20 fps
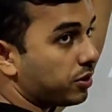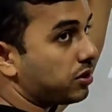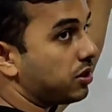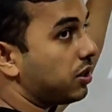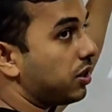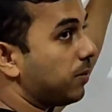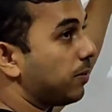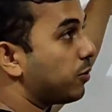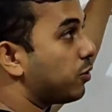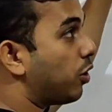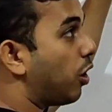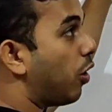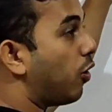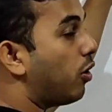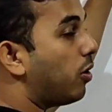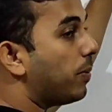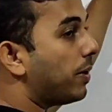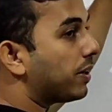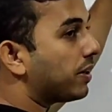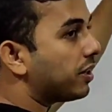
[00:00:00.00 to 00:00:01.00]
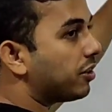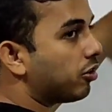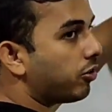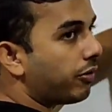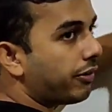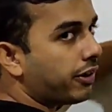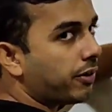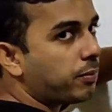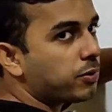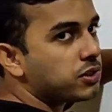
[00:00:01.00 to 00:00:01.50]
positive. So how will make the
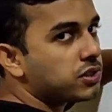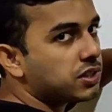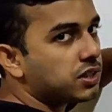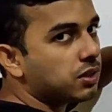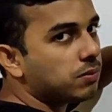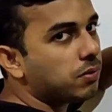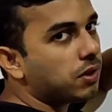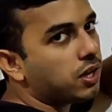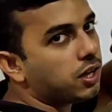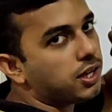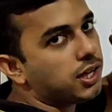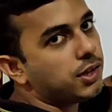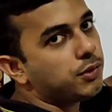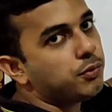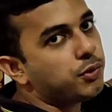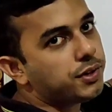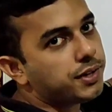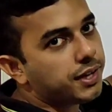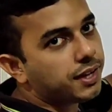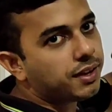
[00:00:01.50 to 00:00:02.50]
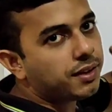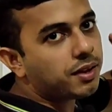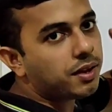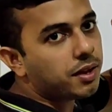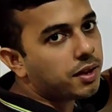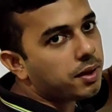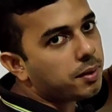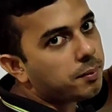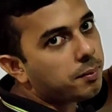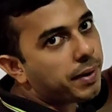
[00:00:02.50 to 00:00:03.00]
denominator positive? If we take
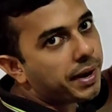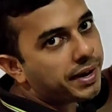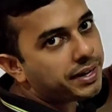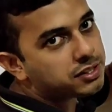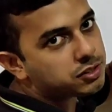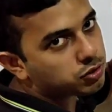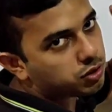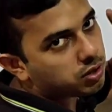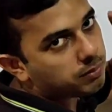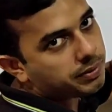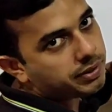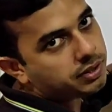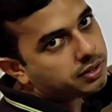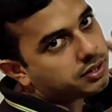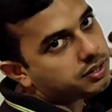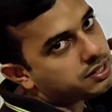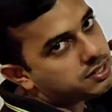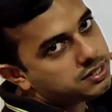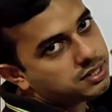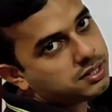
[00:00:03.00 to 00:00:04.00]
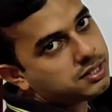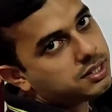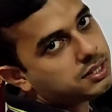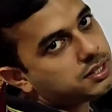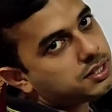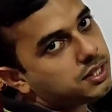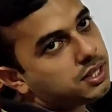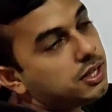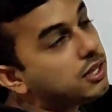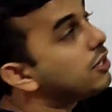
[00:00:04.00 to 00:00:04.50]
minus common, isn't
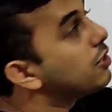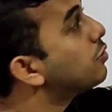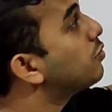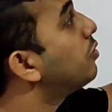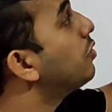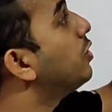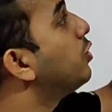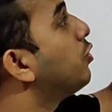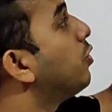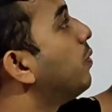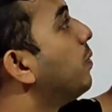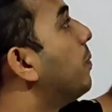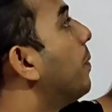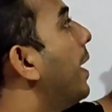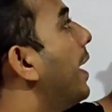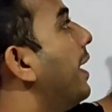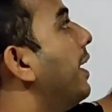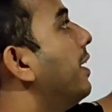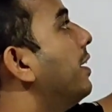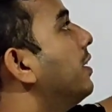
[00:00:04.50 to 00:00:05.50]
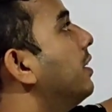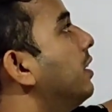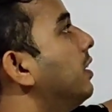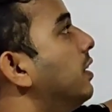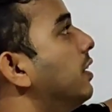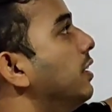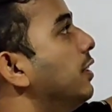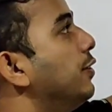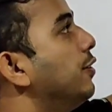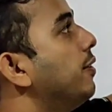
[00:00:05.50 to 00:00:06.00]
it? So it will be
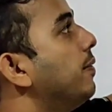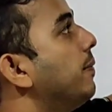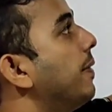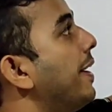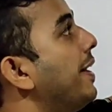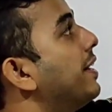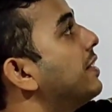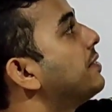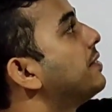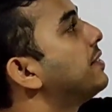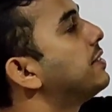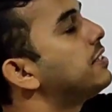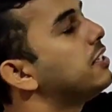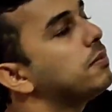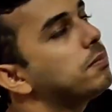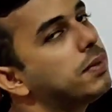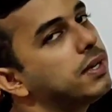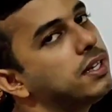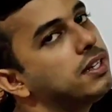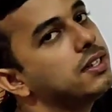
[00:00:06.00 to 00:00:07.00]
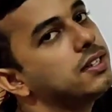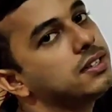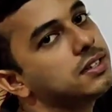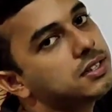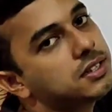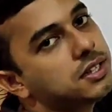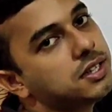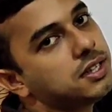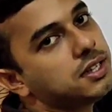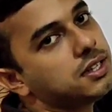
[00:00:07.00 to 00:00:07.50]
minus 16 by
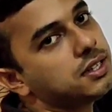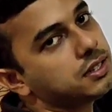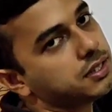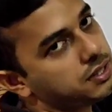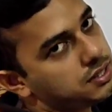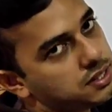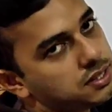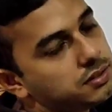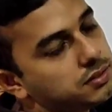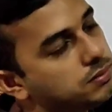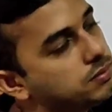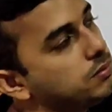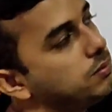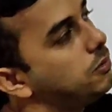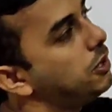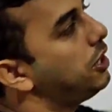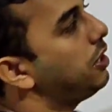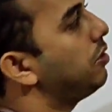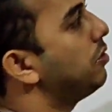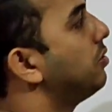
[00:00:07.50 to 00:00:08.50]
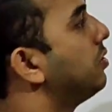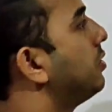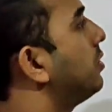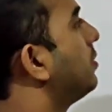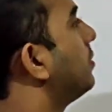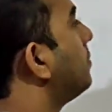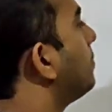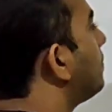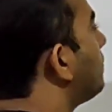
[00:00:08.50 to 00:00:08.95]
3. Very good.